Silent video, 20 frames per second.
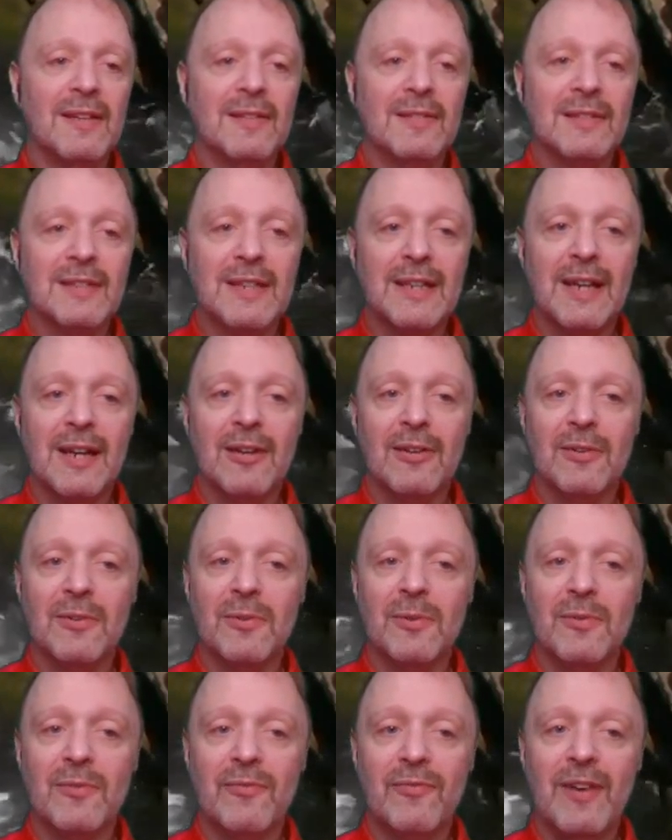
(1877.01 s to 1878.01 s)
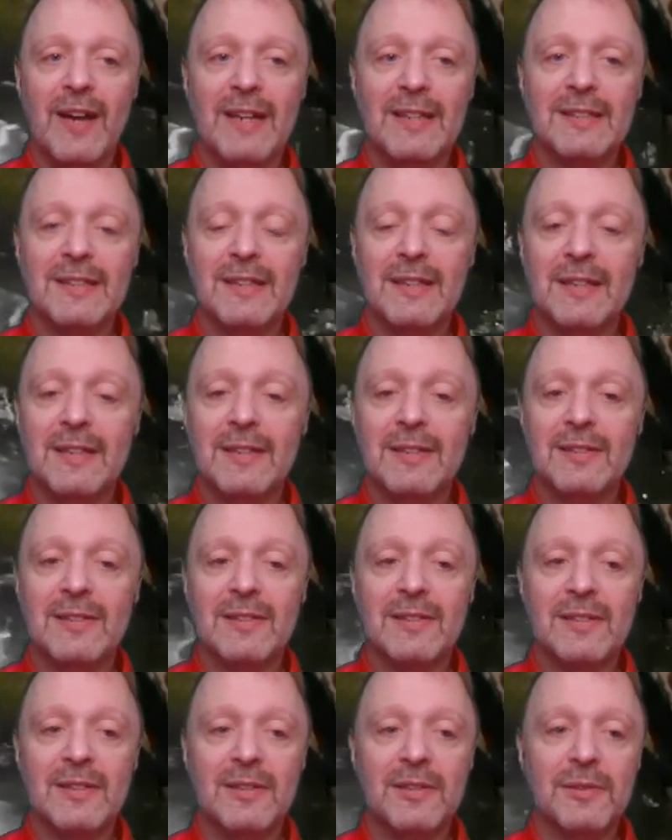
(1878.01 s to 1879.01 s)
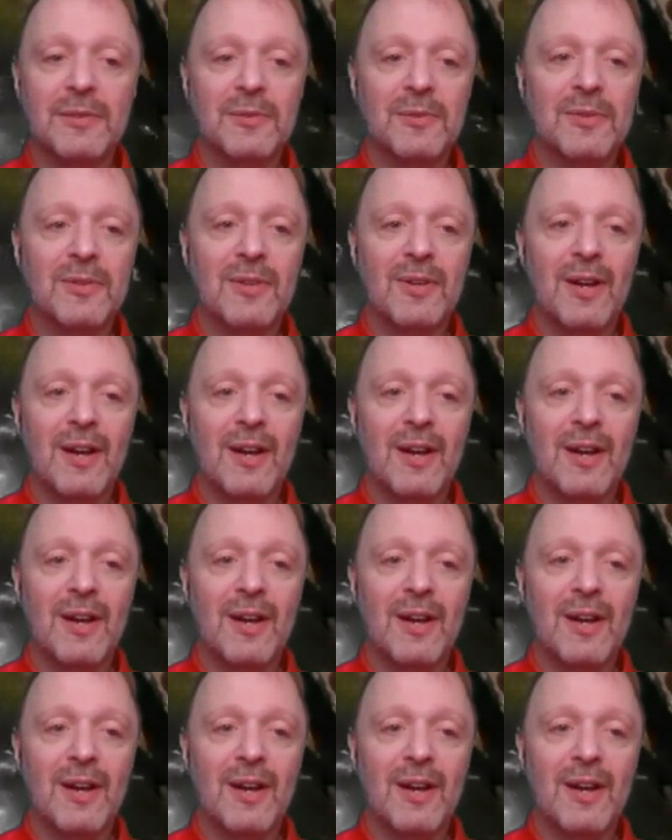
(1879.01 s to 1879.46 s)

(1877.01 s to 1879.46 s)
see how fast it is. So